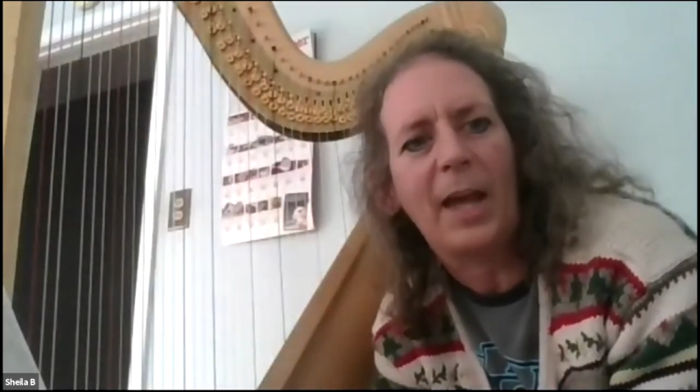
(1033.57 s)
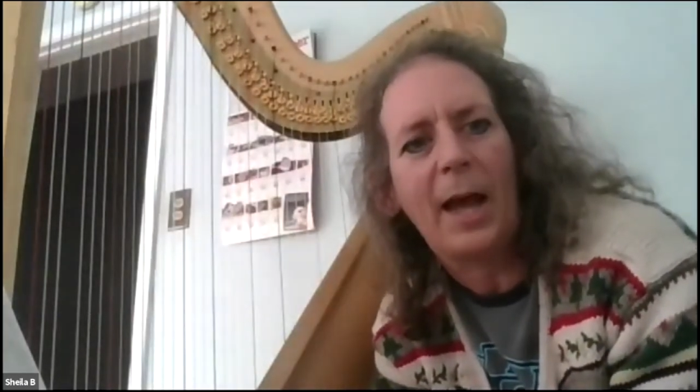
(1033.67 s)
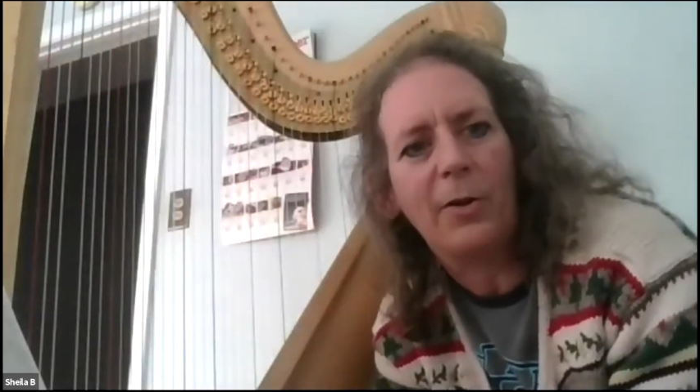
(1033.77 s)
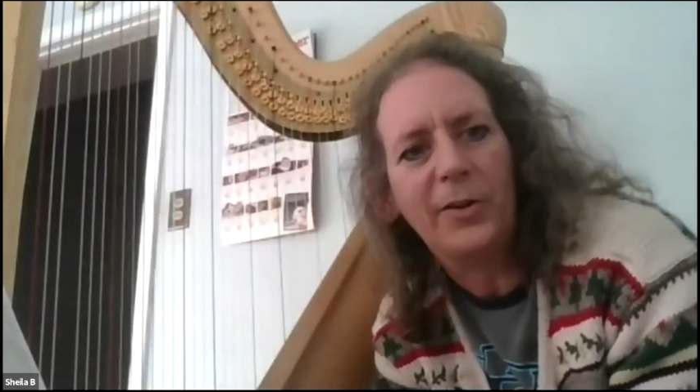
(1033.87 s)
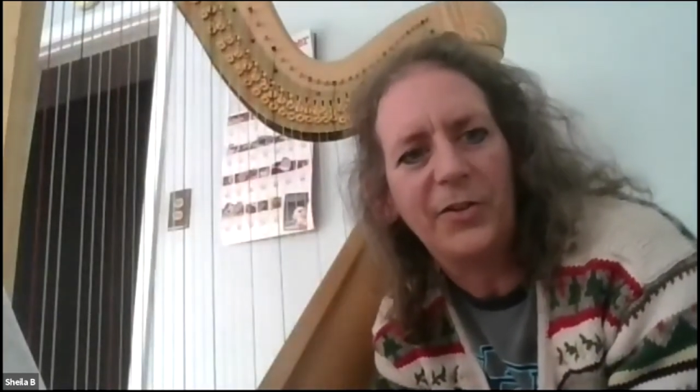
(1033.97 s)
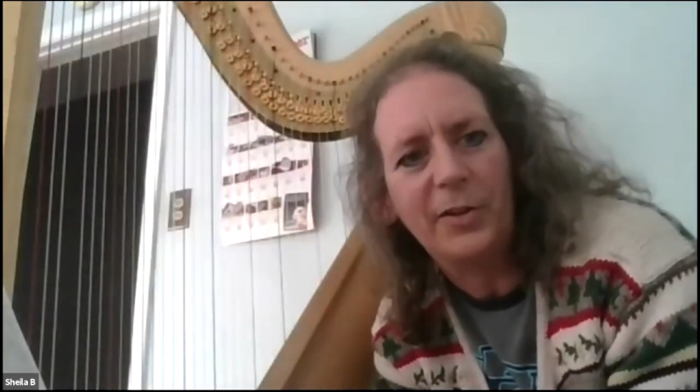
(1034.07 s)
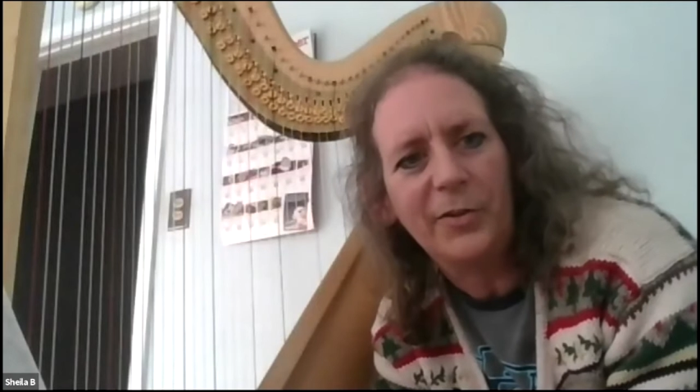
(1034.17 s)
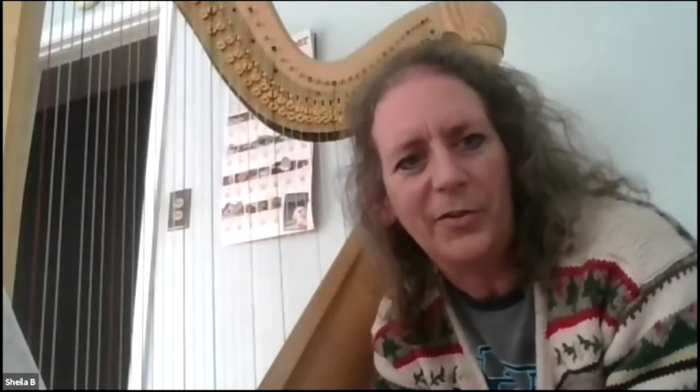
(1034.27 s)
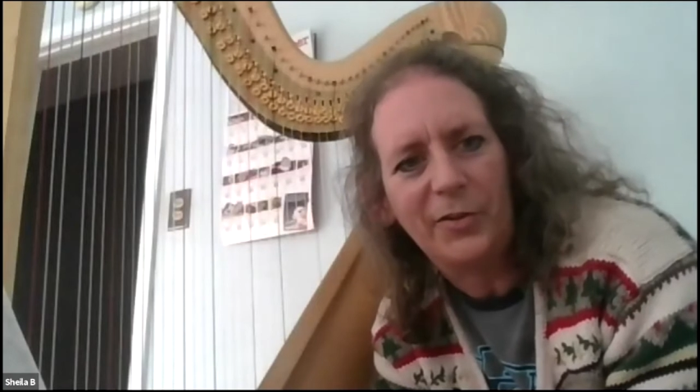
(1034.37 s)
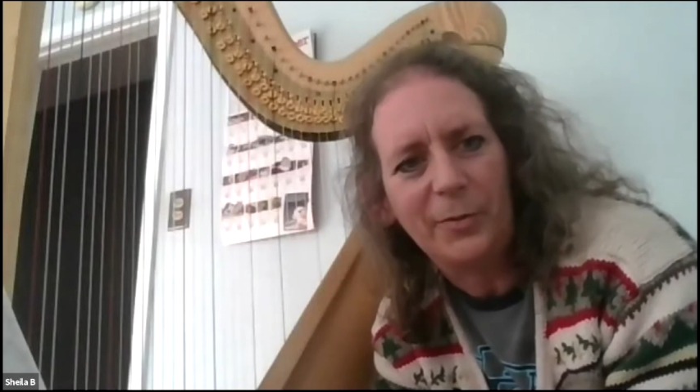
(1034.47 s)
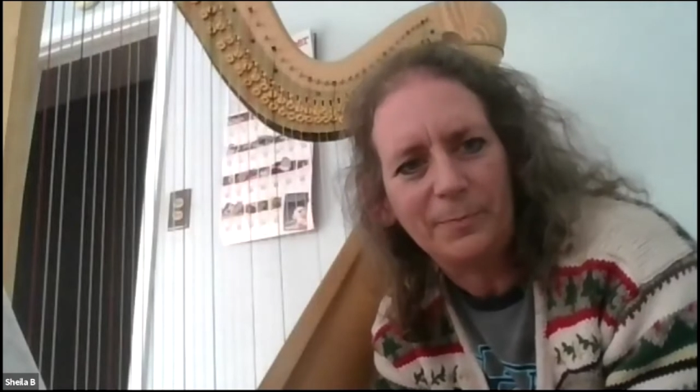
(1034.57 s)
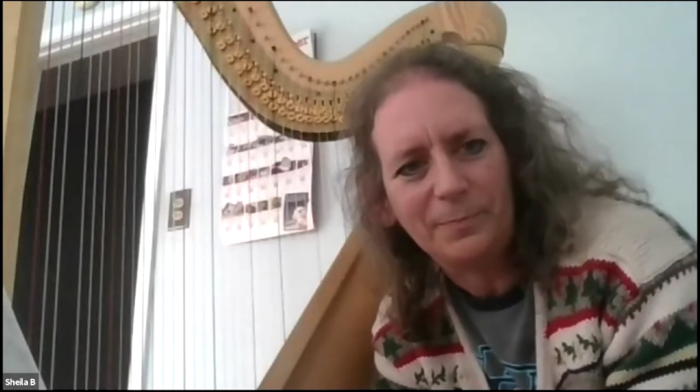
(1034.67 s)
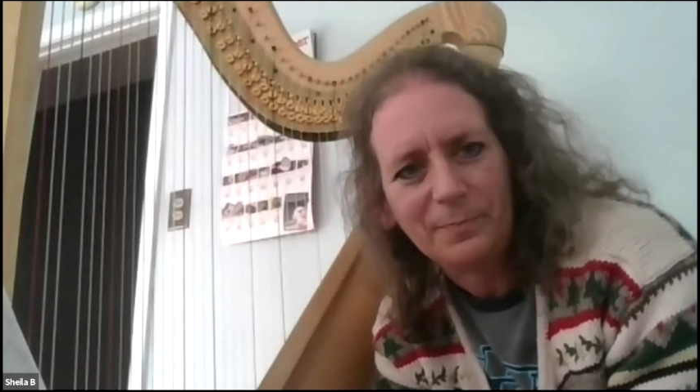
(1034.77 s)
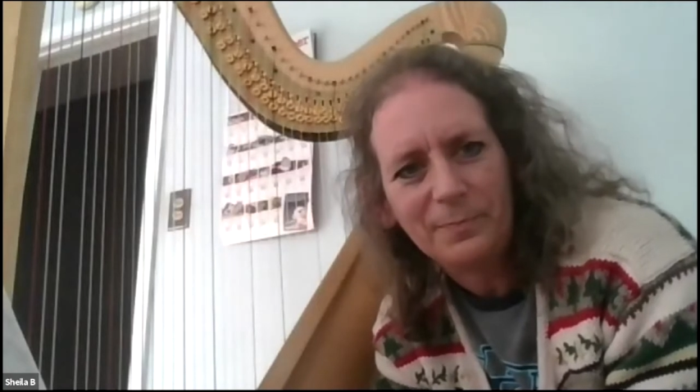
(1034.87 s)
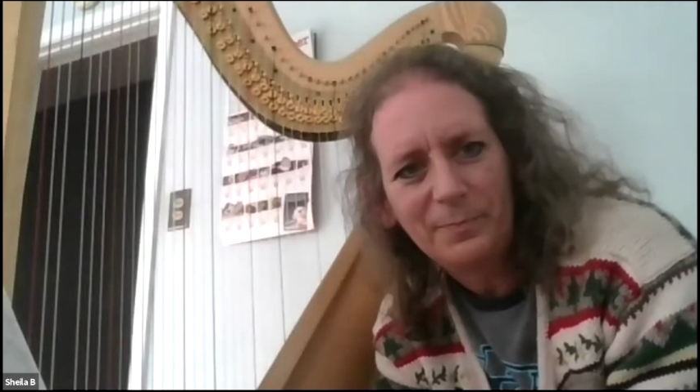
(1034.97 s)
calluses
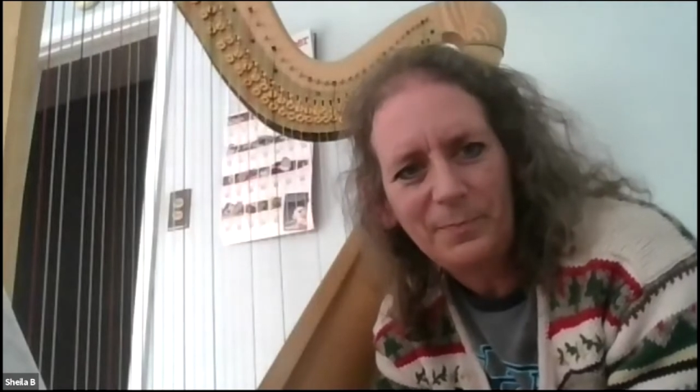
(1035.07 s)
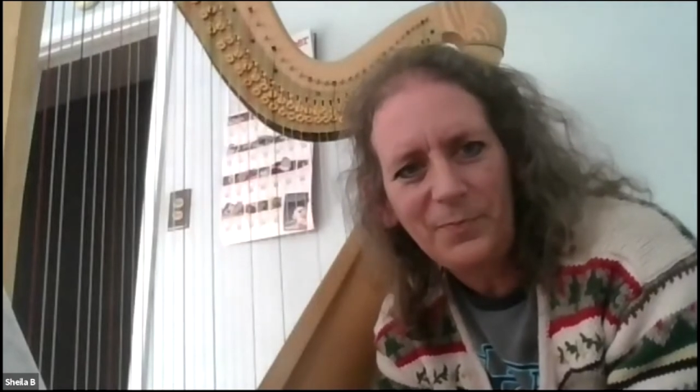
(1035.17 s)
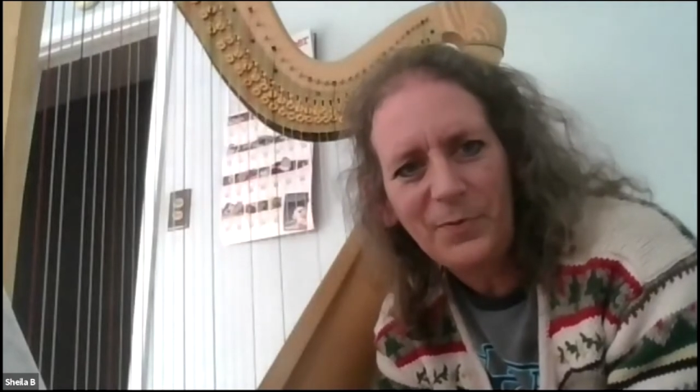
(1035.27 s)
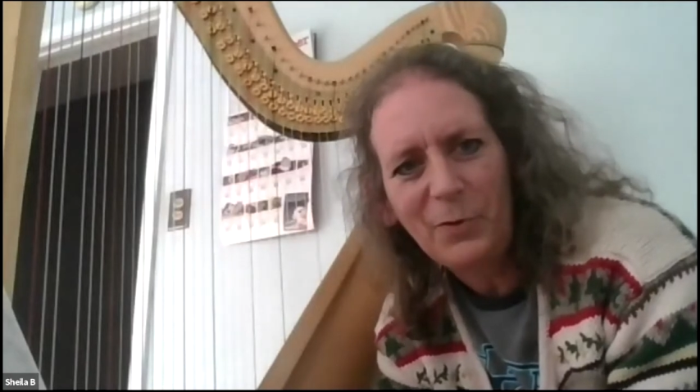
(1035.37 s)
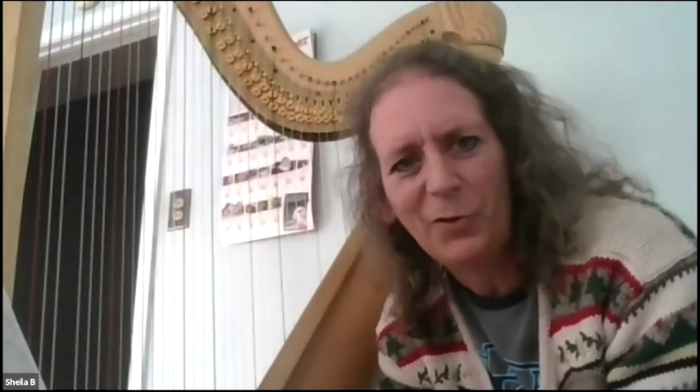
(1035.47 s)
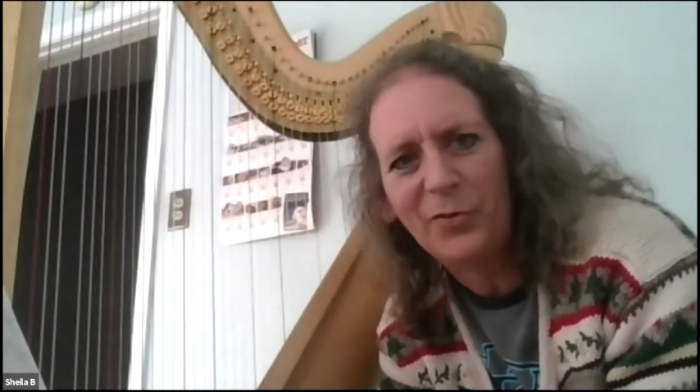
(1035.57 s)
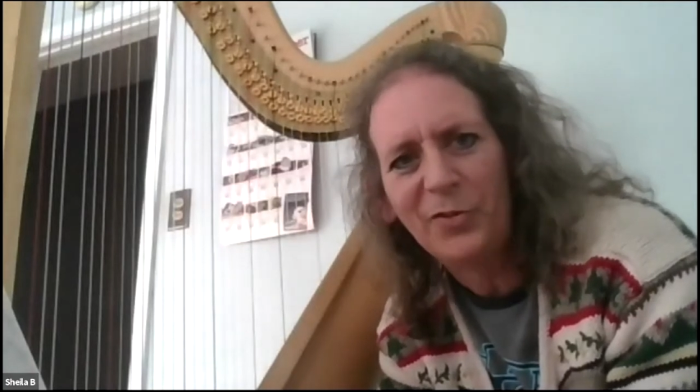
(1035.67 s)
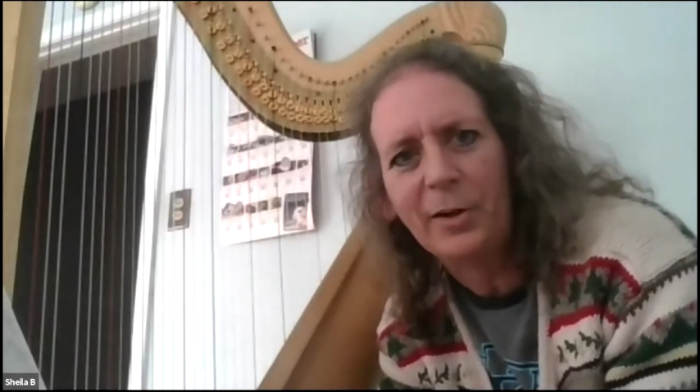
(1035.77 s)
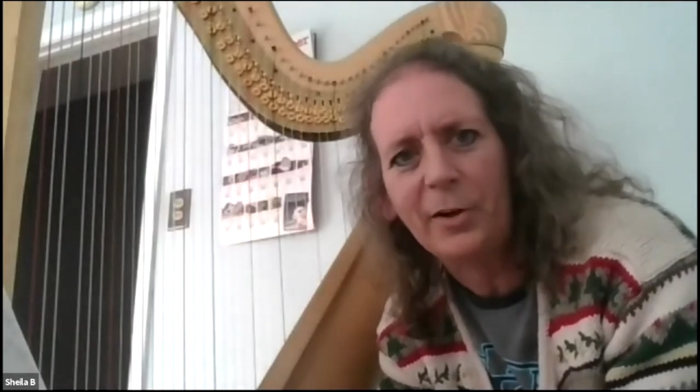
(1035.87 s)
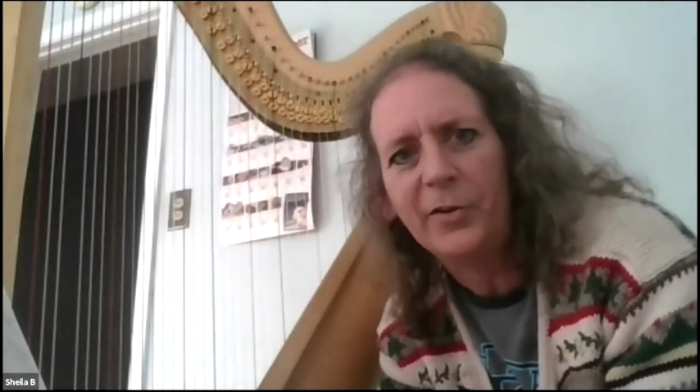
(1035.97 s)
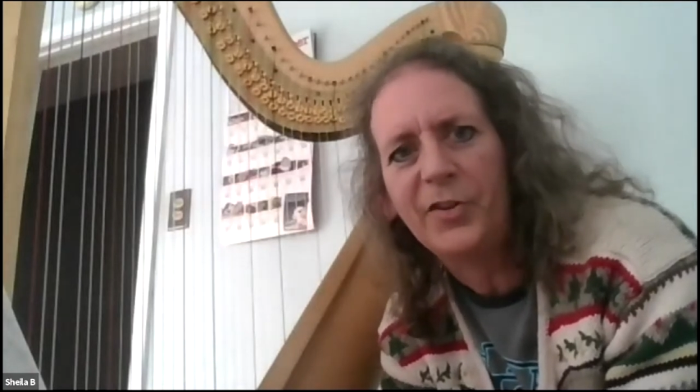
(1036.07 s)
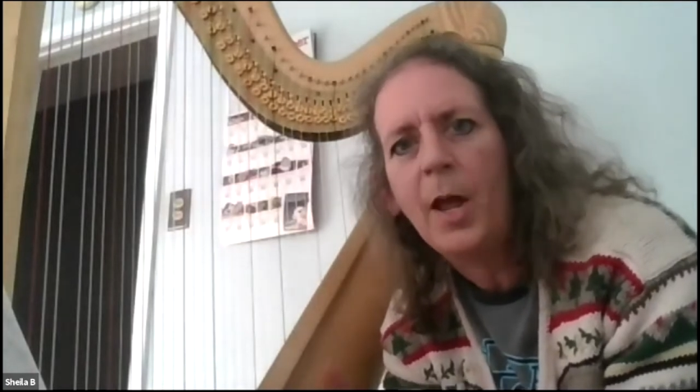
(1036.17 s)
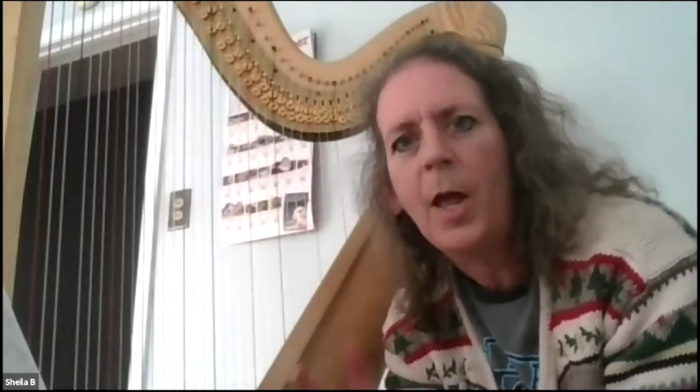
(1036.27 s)
for fingers.